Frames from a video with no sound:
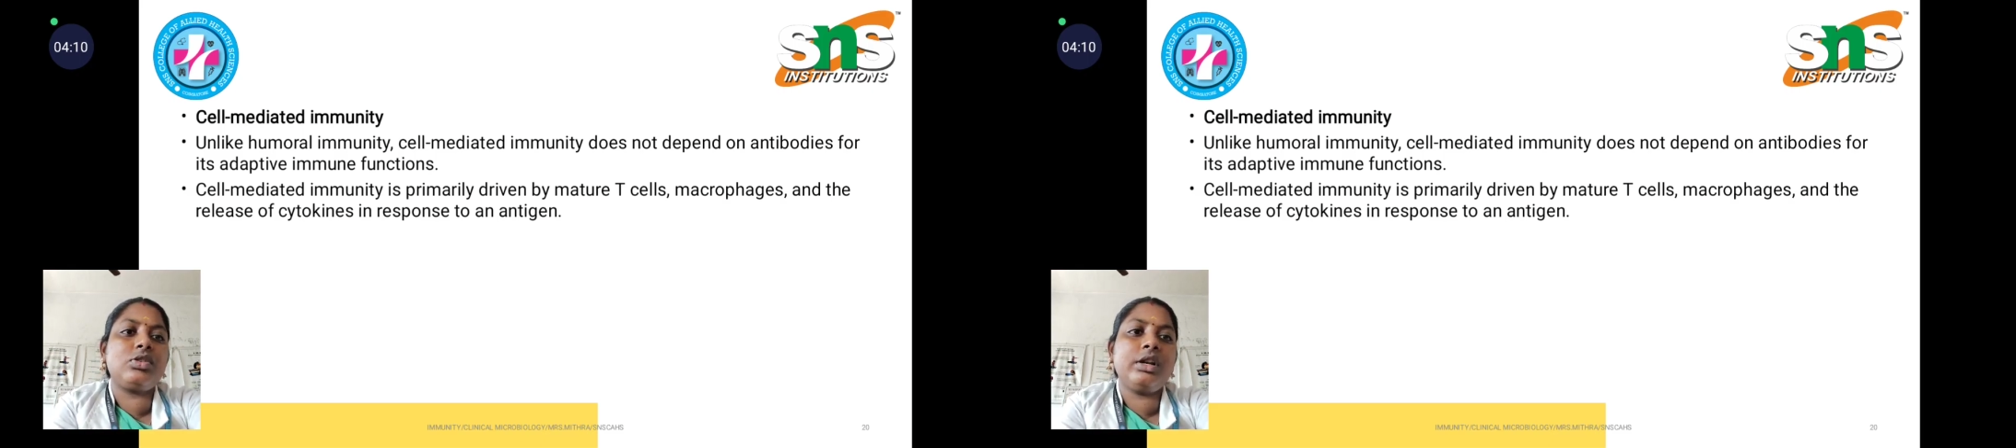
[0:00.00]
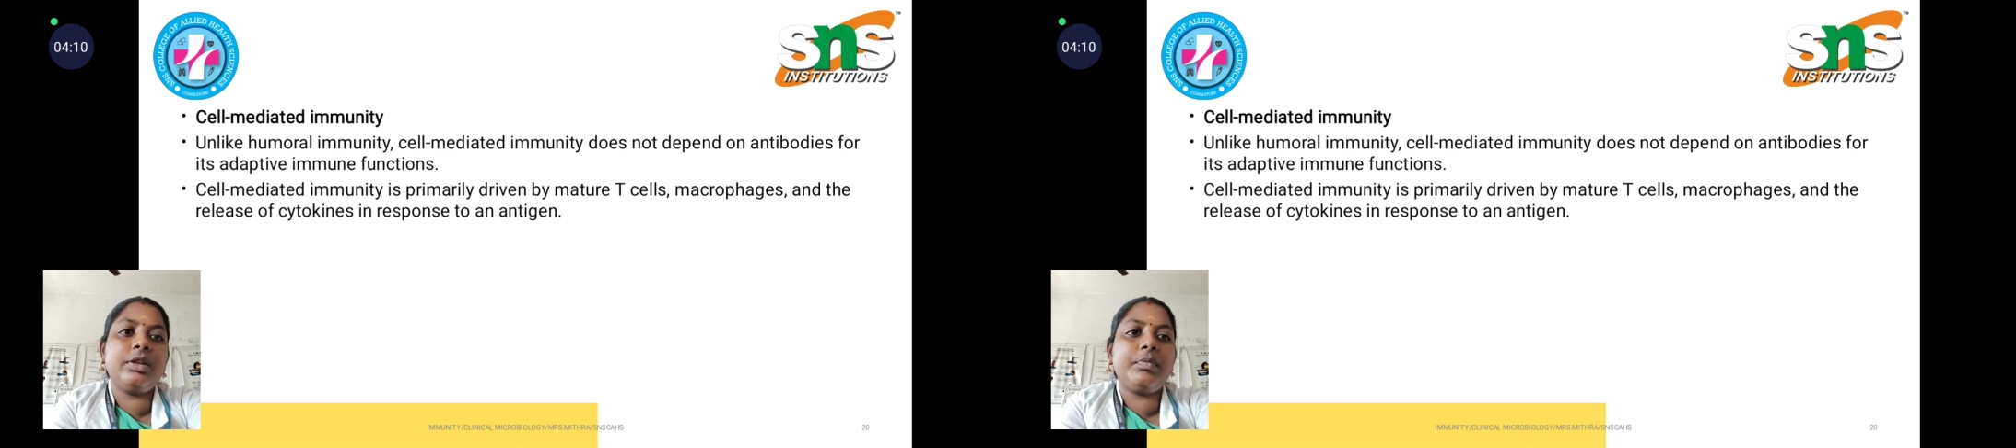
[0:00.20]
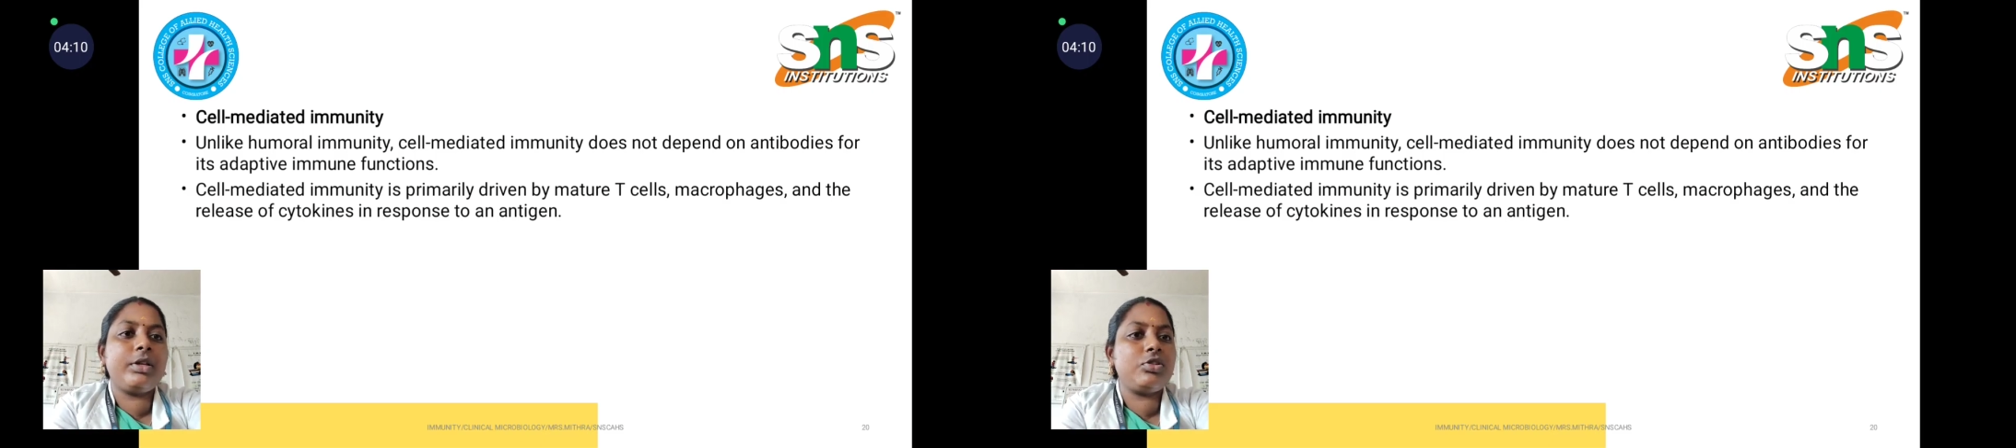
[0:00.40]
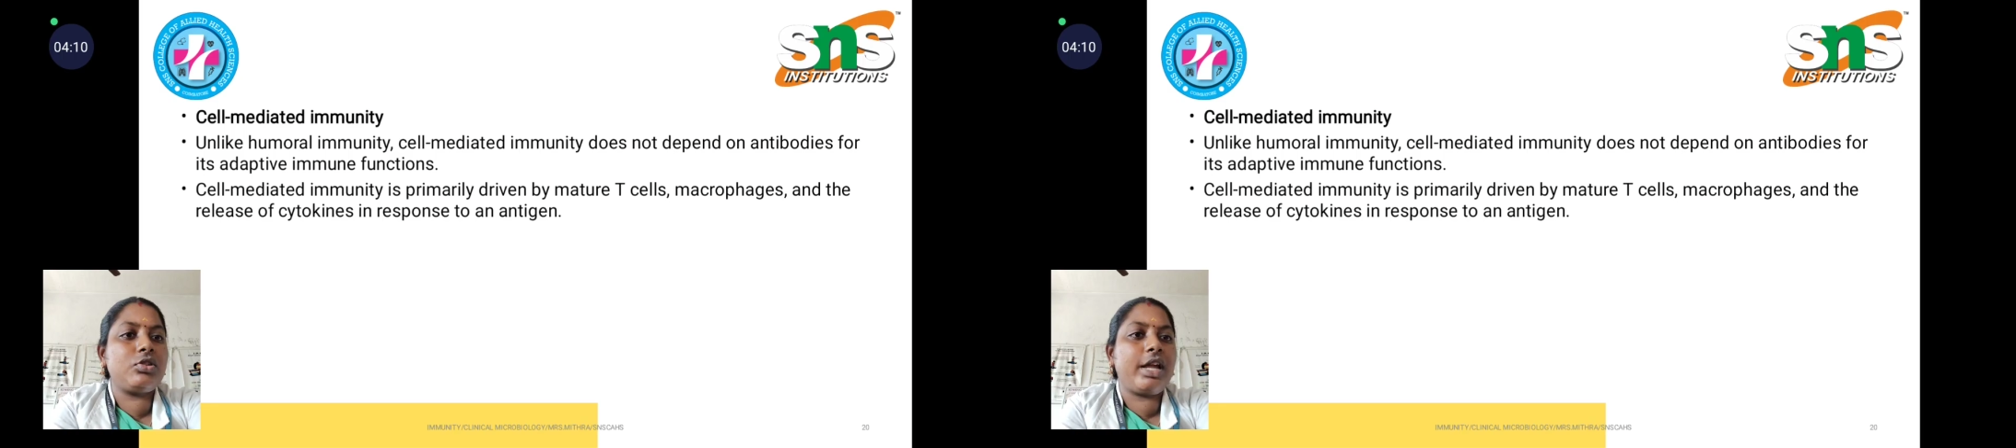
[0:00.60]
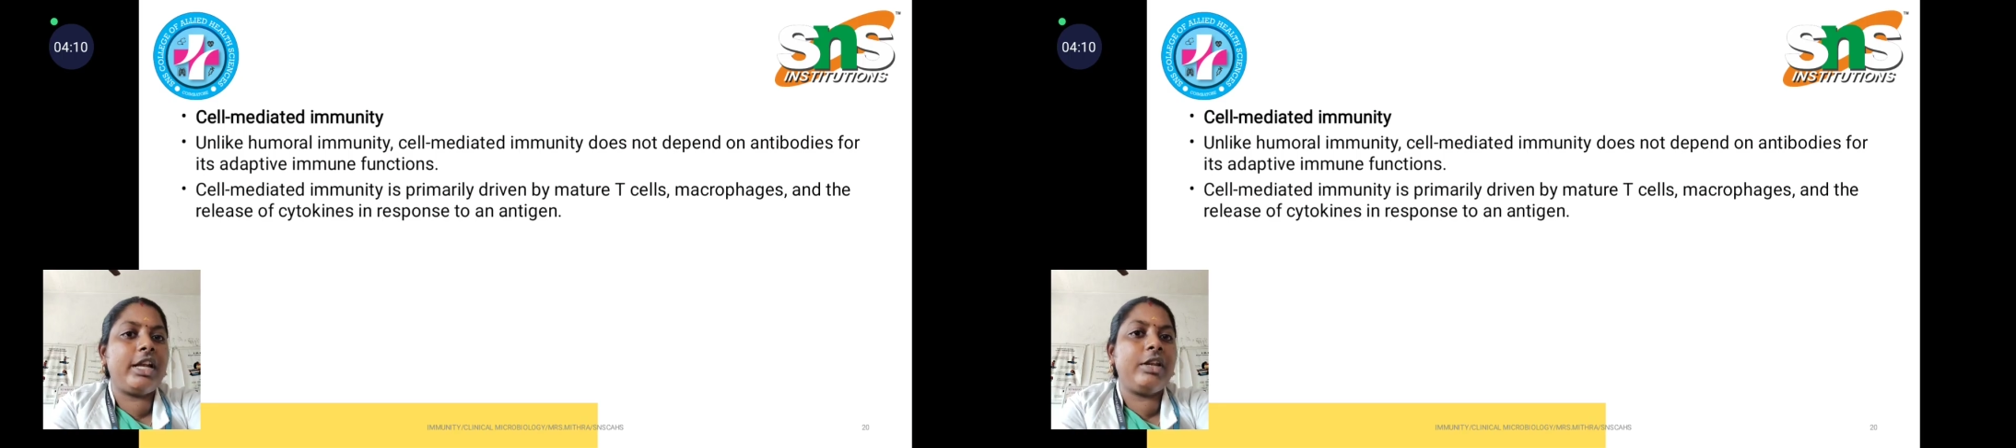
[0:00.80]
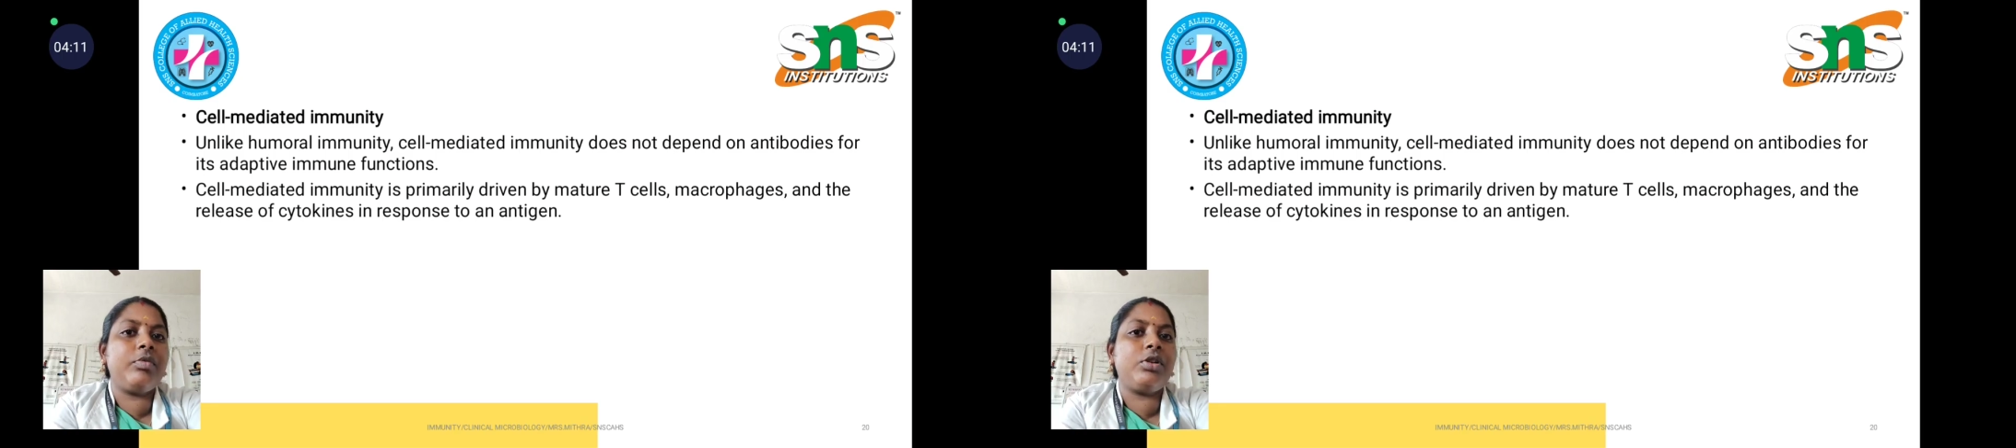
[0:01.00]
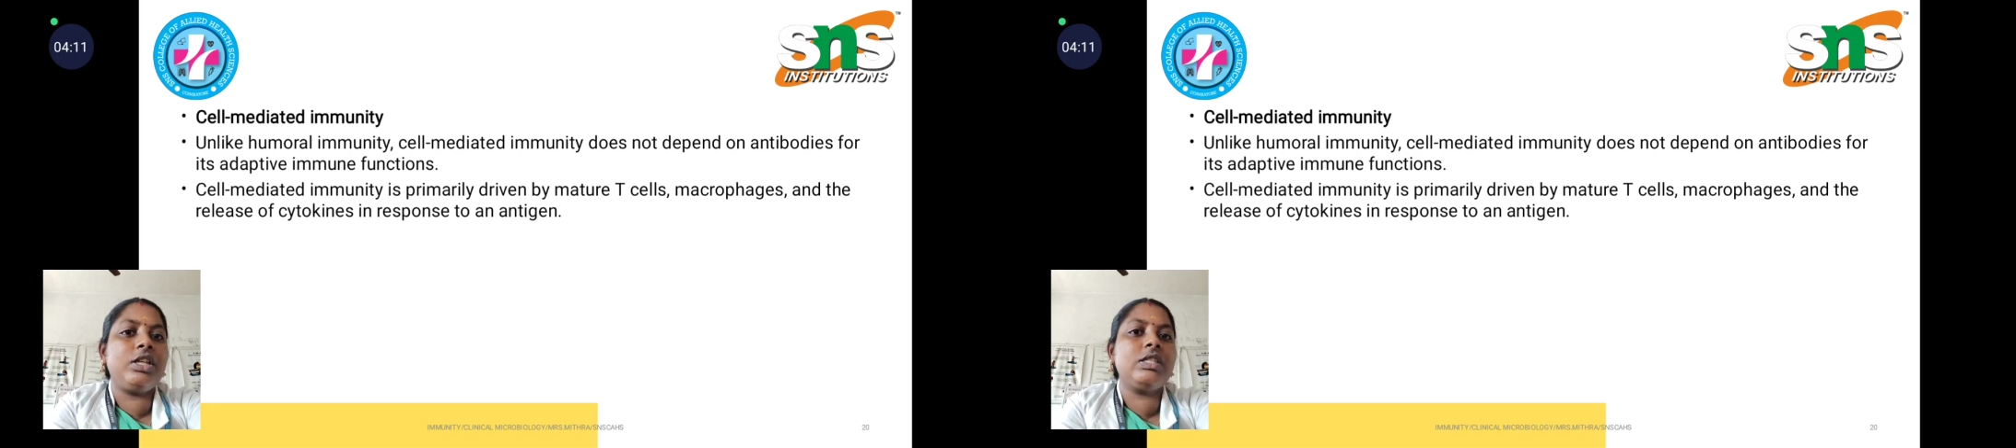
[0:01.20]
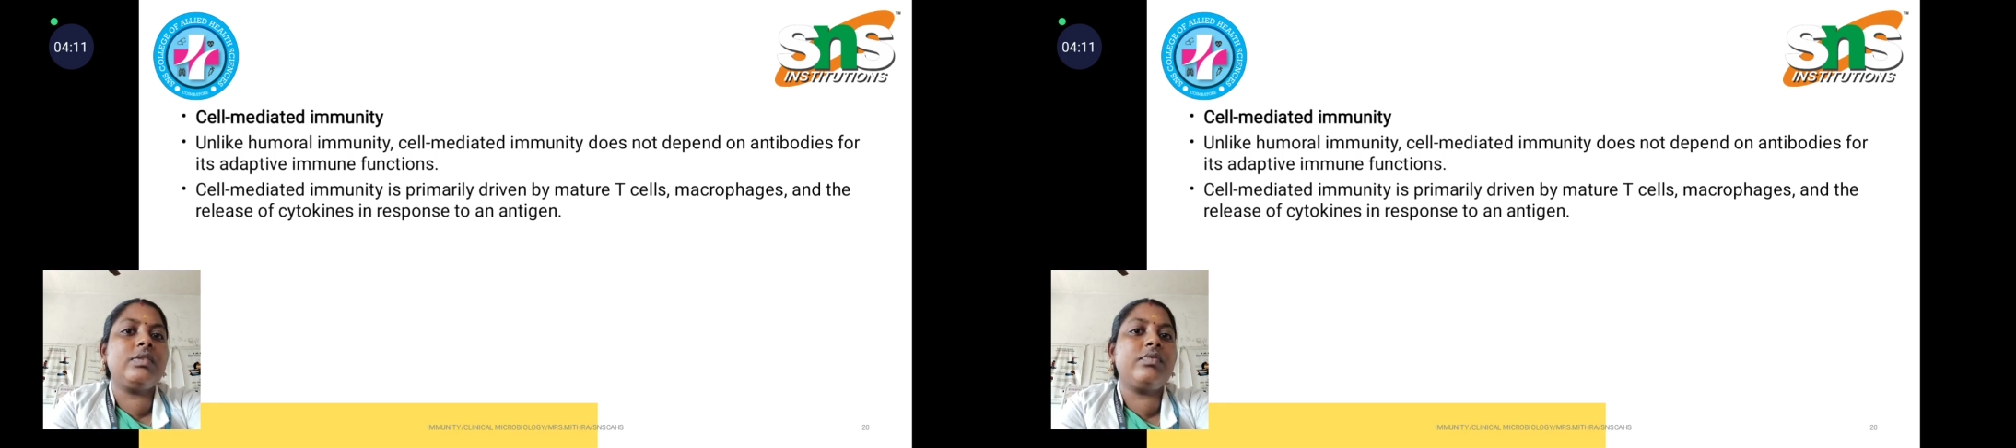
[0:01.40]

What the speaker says: not depend on antibodies,